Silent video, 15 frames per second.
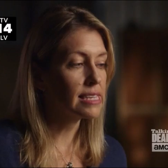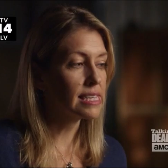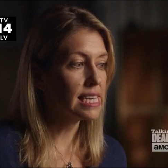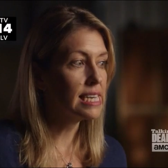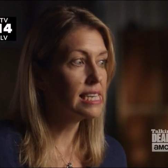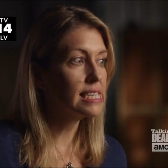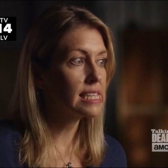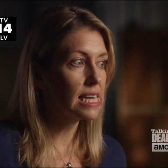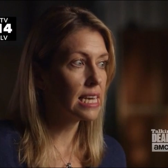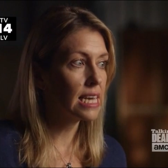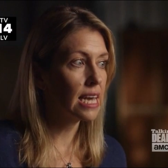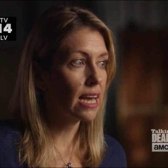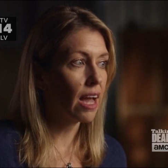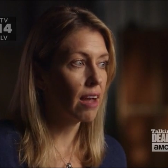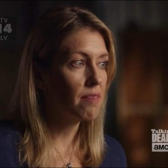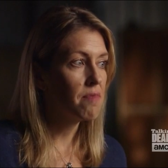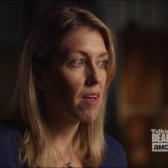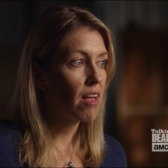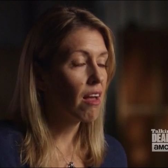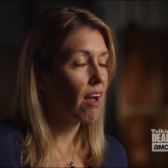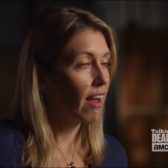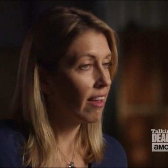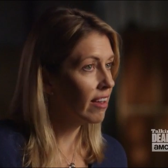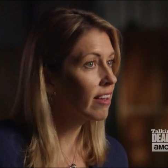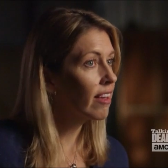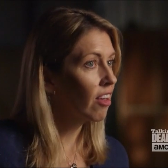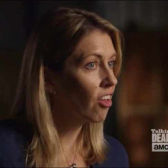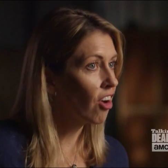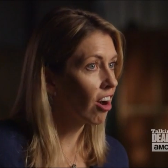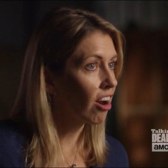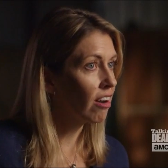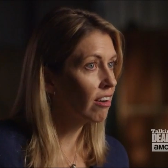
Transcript: he's thinking, I could kill her.